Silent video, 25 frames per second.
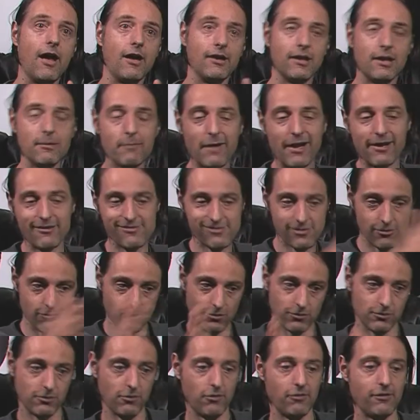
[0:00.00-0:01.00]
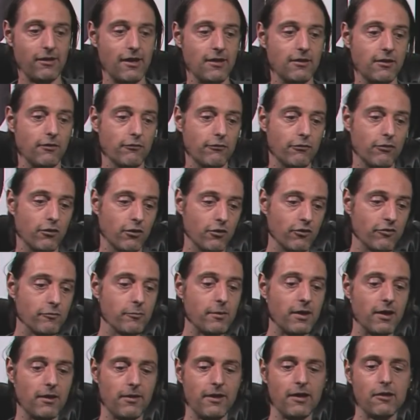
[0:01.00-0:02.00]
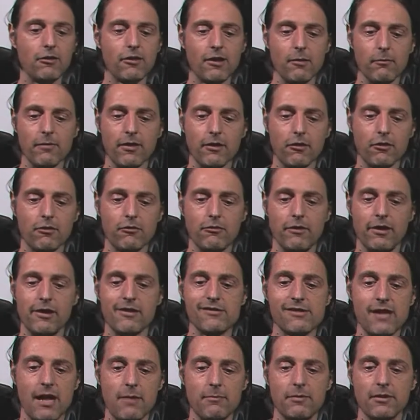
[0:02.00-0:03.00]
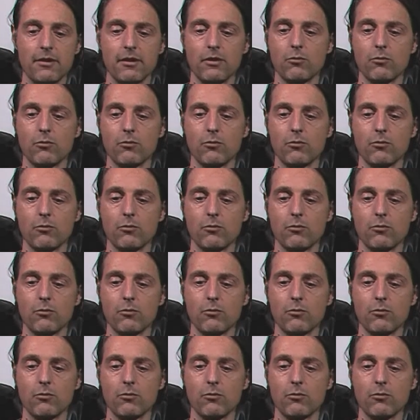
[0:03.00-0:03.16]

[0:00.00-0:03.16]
And he made sure to stand in front of me, and then something strange happened.